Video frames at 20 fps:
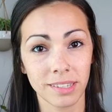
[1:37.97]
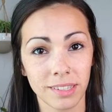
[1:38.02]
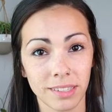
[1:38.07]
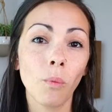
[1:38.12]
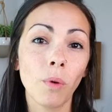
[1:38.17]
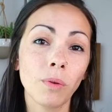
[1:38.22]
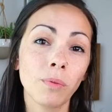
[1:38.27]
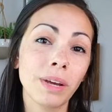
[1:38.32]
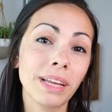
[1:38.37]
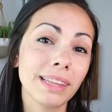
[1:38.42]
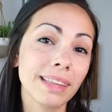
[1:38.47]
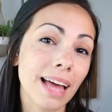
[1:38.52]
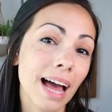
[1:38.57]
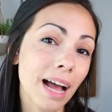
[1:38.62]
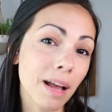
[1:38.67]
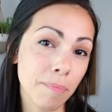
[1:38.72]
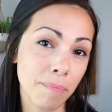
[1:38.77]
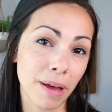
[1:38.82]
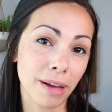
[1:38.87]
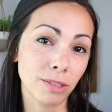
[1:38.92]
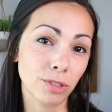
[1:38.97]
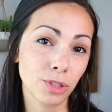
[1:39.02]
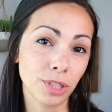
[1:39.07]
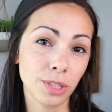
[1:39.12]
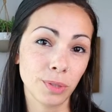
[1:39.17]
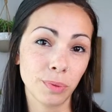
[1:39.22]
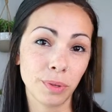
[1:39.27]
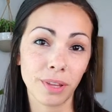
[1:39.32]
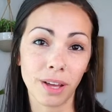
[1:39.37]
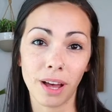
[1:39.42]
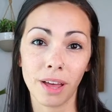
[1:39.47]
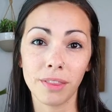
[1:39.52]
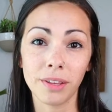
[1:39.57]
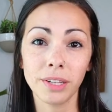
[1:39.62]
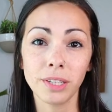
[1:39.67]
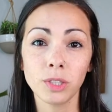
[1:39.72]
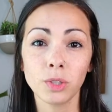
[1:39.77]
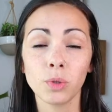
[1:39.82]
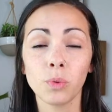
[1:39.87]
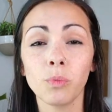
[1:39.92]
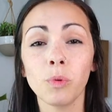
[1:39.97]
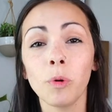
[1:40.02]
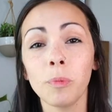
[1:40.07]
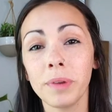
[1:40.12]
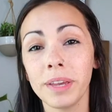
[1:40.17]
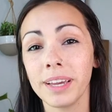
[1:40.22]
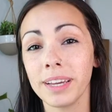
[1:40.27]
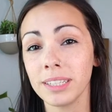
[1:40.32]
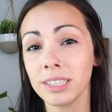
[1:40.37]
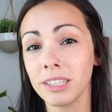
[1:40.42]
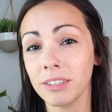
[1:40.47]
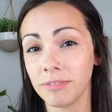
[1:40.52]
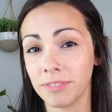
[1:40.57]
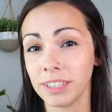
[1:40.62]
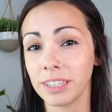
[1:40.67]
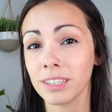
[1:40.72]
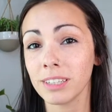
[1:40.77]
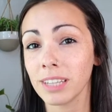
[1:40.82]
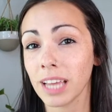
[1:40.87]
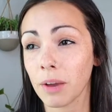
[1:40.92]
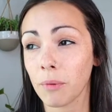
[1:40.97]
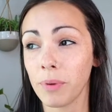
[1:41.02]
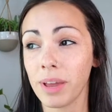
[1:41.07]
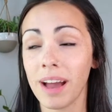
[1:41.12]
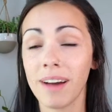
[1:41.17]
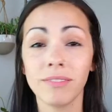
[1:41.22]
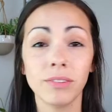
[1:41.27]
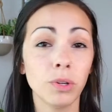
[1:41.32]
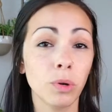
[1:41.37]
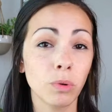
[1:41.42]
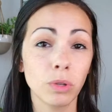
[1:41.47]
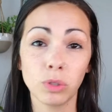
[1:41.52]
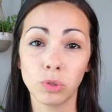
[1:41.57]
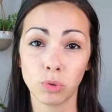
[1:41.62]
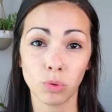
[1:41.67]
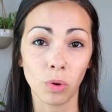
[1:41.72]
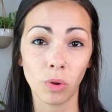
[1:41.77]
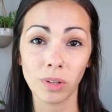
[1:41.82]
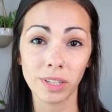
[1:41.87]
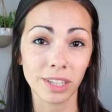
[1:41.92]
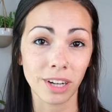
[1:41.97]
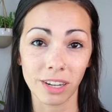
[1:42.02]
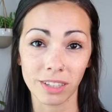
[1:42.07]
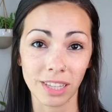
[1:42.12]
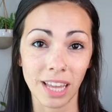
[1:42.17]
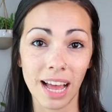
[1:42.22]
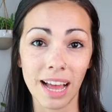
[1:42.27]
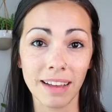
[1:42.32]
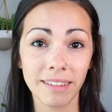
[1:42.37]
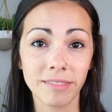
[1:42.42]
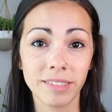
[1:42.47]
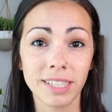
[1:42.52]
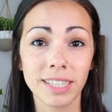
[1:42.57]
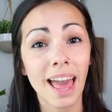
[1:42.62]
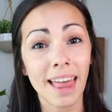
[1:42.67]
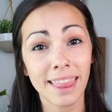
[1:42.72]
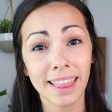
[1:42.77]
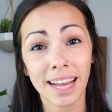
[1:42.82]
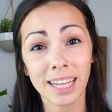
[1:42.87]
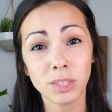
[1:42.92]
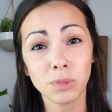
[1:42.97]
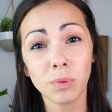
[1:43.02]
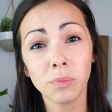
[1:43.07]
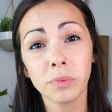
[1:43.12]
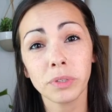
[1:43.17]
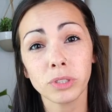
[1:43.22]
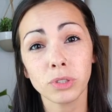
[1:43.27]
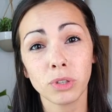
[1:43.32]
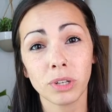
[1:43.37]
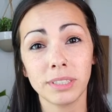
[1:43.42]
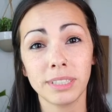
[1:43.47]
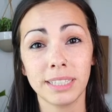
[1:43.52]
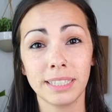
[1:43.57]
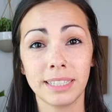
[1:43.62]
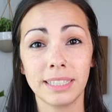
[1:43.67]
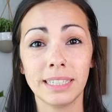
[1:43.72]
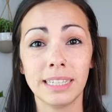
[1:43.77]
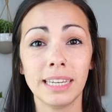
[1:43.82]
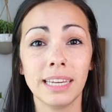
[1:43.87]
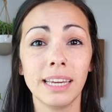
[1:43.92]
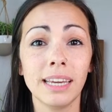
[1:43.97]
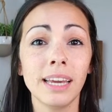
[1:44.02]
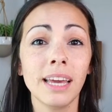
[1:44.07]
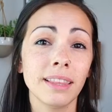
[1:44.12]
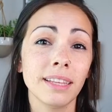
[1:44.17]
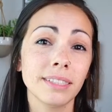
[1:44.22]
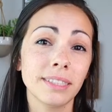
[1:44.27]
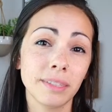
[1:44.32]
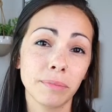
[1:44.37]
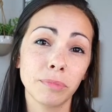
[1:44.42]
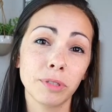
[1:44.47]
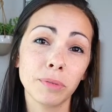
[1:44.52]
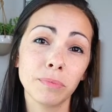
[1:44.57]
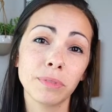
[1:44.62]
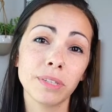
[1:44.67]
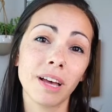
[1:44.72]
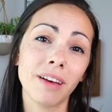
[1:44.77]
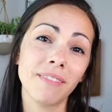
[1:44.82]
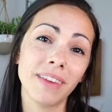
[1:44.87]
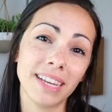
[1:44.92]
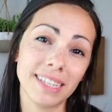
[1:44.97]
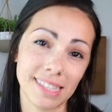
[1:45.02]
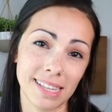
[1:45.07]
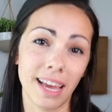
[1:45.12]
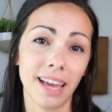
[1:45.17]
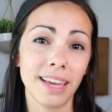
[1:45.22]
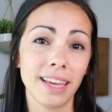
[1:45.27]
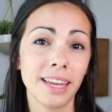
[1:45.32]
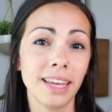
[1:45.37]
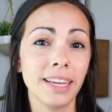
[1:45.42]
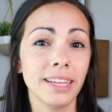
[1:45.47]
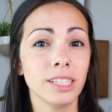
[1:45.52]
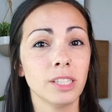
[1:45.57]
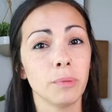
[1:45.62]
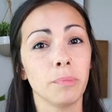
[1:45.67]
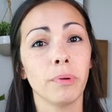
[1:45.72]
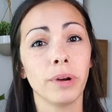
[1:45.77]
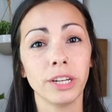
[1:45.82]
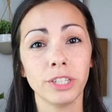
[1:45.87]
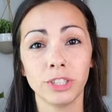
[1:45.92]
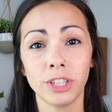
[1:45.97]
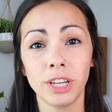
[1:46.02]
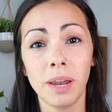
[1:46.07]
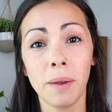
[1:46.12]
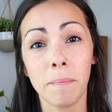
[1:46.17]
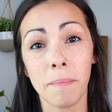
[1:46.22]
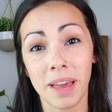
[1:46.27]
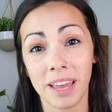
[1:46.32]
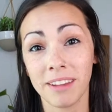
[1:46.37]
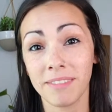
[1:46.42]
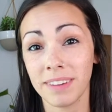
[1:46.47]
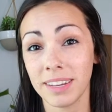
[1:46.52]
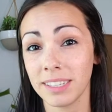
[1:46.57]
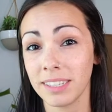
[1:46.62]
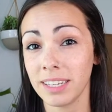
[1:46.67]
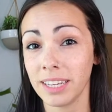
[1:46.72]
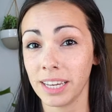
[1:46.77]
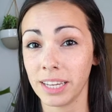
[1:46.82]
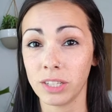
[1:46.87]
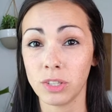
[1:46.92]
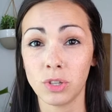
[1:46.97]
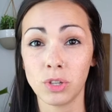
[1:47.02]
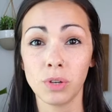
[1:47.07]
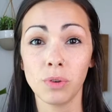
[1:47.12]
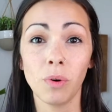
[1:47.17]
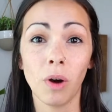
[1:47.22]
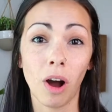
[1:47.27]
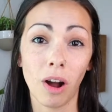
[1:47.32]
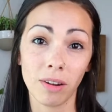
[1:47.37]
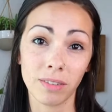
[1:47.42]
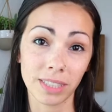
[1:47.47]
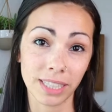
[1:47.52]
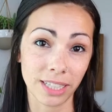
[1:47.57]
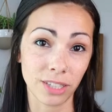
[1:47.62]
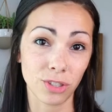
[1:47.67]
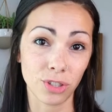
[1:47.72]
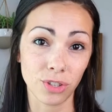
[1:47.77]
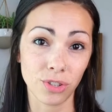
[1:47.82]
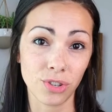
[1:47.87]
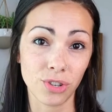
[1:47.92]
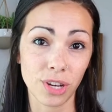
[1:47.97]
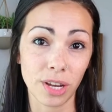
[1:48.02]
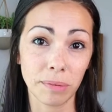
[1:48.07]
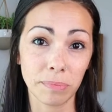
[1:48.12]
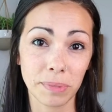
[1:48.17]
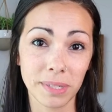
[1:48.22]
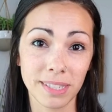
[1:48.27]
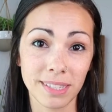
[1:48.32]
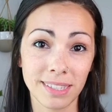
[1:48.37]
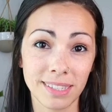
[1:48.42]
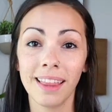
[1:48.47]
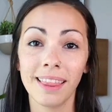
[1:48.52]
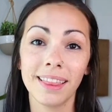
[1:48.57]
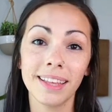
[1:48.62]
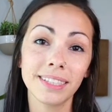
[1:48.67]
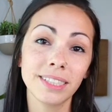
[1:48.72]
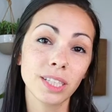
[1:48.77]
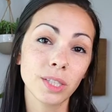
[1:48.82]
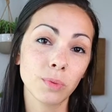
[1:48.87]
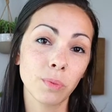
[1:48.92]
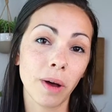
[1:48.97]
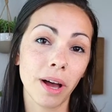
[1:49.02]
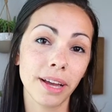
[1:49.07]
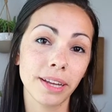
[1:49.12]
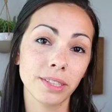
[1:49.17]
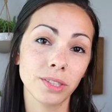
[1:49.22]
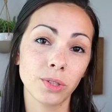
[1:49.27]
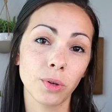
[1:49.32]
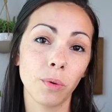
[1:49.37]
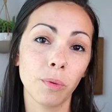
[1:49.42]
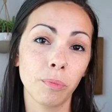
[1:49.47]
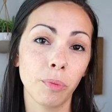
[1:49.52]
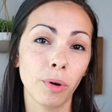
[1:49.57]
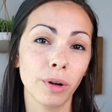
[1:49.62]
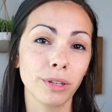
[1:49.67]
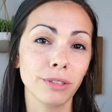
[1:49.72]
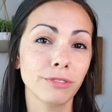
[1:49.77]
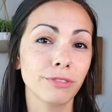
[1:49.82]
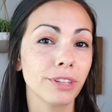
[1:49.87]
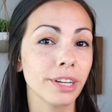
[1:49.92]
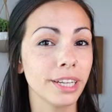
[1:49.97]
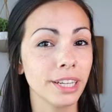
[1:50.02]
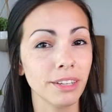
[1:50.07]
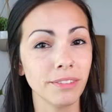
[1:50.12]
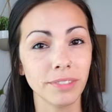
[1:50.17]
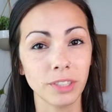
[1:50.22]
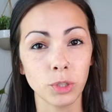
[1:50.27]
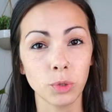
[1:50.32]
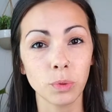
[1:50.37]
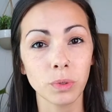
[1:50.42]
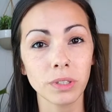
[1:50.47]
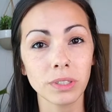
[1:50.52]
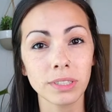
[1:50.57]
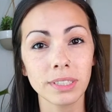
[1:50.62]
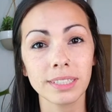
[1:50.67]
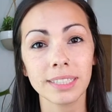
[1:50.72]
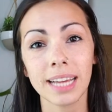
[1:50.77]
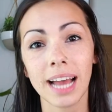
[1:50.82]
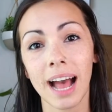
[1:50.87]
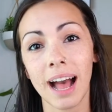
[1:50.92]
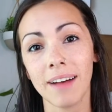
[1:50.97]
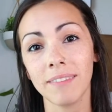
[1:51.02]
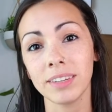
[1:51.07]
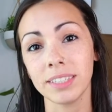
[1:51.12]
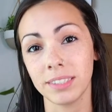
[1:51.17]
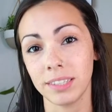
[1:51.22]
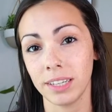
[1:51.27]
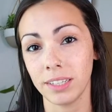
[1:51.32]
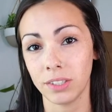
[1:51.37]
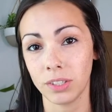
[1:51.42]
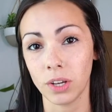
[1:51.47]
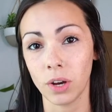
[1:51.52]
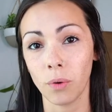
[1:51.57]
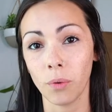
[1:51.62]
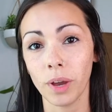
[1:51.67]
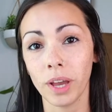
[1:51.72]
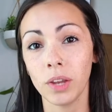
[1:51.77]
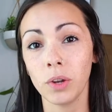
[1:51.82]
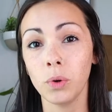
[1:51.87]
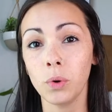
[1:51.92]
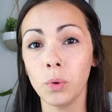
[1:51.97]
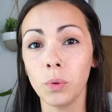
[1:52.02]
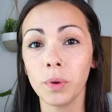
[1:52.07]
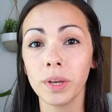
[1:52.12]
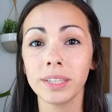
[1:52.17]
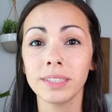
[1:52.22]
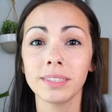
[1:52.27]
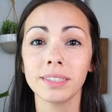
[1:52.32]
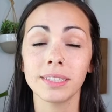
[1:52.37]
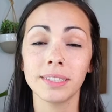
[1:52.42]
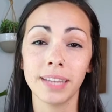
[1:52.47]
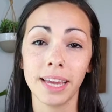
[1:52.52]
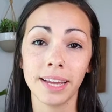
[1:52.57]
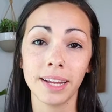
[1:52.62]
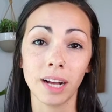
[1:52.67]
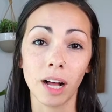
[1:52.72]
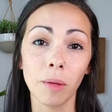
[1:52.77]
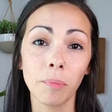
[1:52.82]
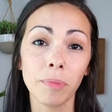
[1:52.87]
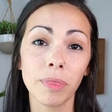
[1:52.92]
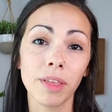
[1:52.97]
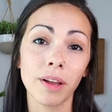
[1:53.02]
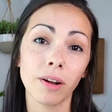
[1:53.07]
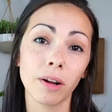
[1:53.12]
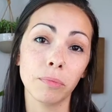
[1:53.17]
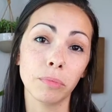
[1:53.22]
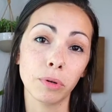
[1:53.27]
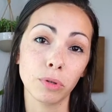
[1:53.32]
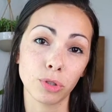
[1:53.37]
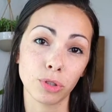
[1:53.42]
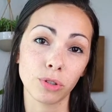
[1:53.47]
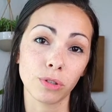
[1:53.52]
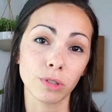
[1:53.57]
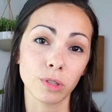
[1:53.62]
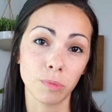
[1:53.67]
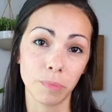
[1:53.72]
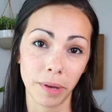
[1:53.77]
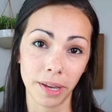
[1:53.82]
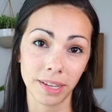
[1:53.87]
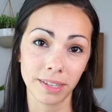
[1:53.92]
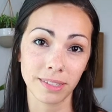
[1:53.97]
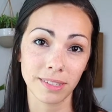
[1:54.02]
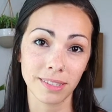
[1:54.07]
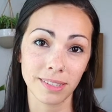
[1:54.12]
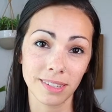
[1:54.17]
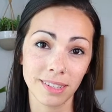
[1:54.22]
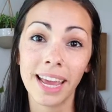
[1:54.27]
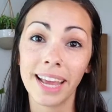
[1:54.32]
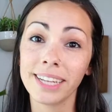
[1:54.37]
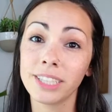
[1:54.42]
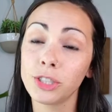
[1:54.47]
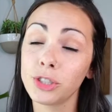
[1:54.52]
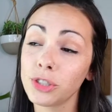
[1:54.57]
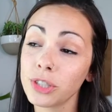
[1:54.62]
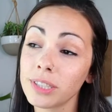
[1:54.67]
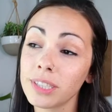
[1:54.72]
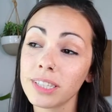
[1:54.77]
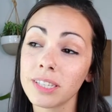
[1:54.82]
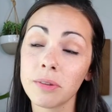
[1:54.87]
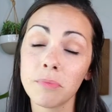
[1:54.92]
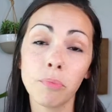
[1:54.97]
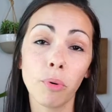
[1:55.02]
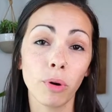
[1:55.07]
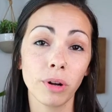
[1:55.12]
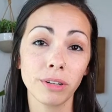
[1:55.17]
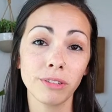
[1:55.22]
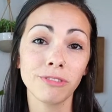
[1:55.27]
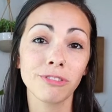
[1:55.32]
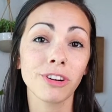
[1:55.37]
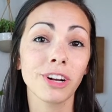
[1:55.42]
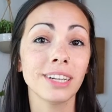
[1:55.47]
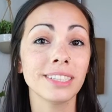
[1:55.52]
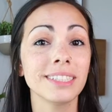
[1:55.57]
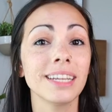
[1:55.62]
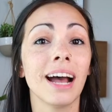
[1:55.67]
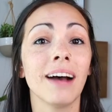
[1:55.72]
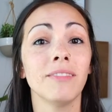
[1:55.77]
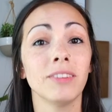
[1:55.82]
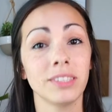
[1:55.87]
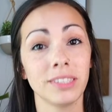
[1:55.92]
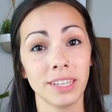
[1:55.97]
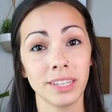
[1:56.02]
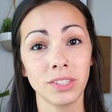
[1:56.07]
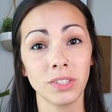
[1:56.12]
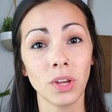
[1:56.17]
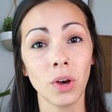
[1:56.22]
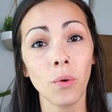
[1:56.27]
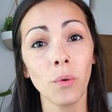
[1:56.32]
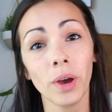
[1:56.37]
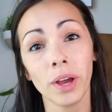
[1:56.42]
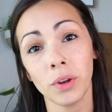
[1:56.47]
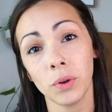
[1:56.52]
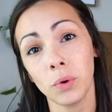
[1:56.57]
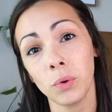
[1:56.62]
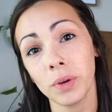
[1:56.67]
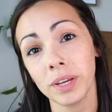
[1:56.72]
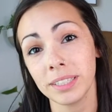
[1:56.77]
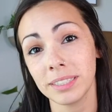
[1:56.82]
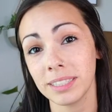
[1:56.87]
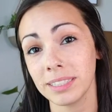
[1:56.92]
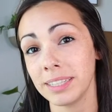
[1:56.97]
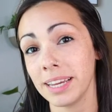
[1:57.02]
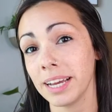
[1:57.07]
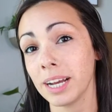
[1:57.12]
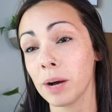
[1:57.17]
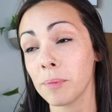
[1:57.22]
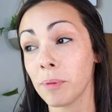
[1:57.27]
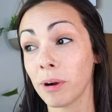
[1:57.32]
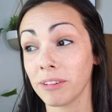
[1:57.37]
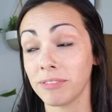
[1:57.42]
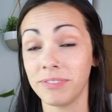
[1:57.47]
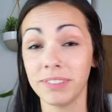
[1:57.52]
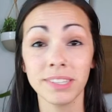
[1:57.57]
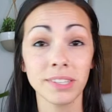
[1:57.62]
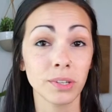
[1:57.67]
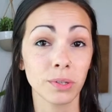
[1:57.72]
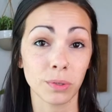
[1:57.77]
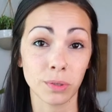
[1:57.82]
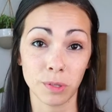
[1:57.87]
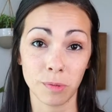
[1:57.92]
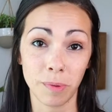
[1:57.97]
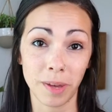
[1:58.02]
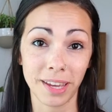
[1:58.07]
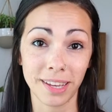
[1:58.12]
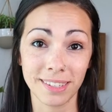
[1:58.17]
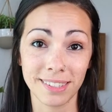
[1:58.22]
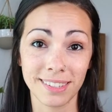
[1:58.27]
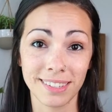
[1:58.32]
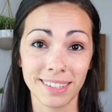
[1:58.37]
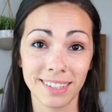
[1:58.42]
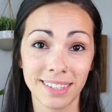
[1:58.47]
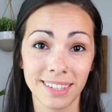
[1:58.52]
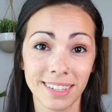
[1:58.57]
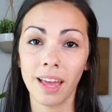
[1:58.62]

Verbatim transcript: When we lack boundaries with others, we'll begin to feel like we have no control in our lives. And that's when we'll start to see the symptoms of anxiety and depression manifesting into our relationships. This is why it's so important for individuals to have a say-so and who gets to take up their emotional space. It's just as important for us to have a say-so and who gets to take up our physical space.